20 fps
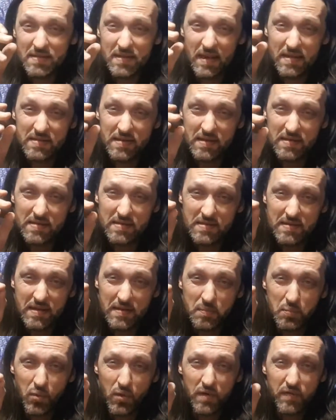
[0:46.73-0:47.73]
It's a
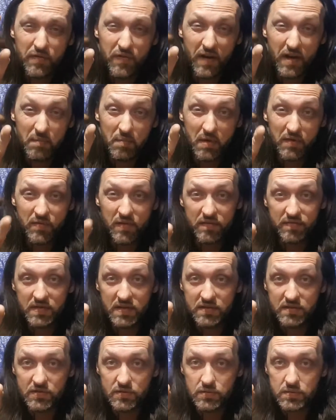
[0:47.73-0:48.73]
6.5 by
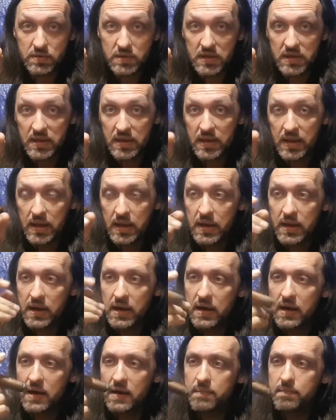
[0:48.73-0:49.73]
52.
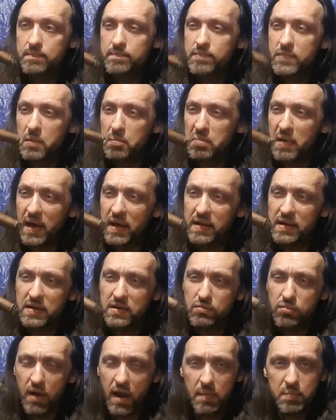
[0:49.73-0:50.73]
The
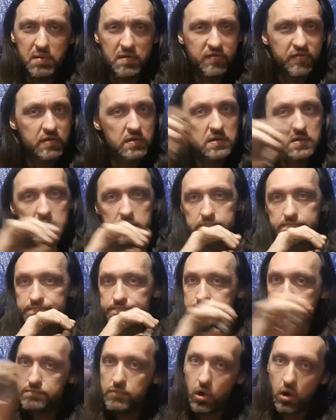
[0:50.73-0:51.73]
binder, wrapper, and filler,
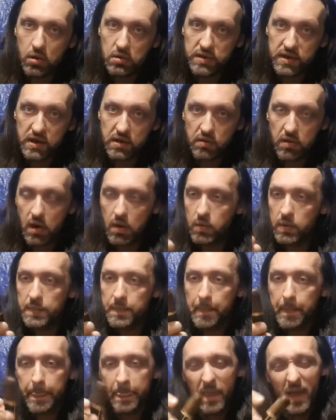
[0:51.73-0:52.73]
all
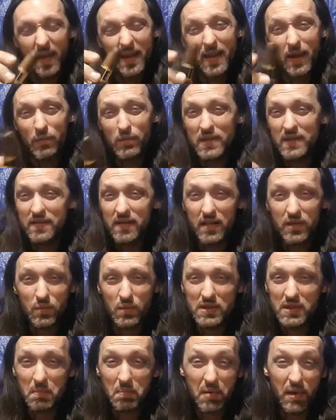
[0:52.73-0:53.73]
Nicaraguan. I can't really tell you
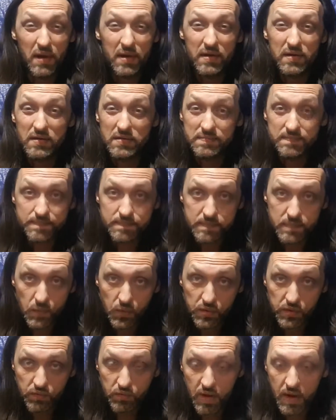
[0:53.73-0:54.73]
what the binder
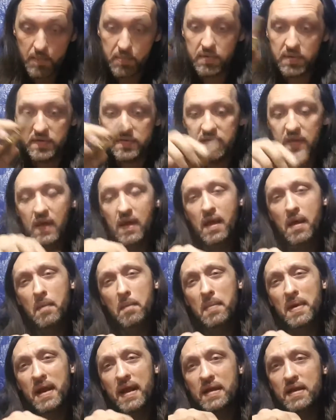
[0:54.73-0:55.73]
or the wrapper is,
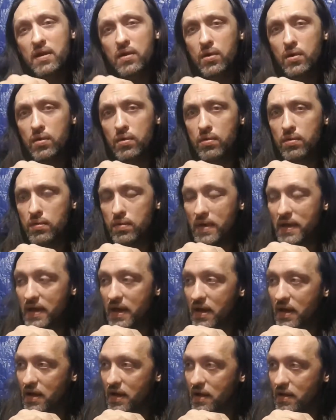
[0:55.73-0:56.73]
but I know
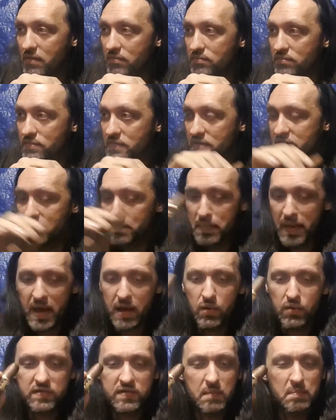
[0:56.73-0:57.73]
the
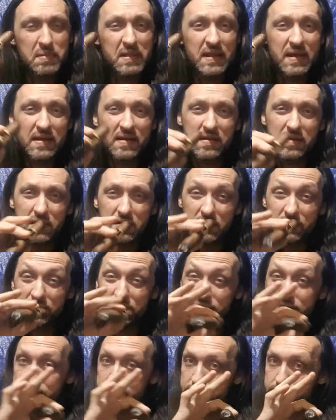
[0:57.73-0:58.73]
tobacco is a blend of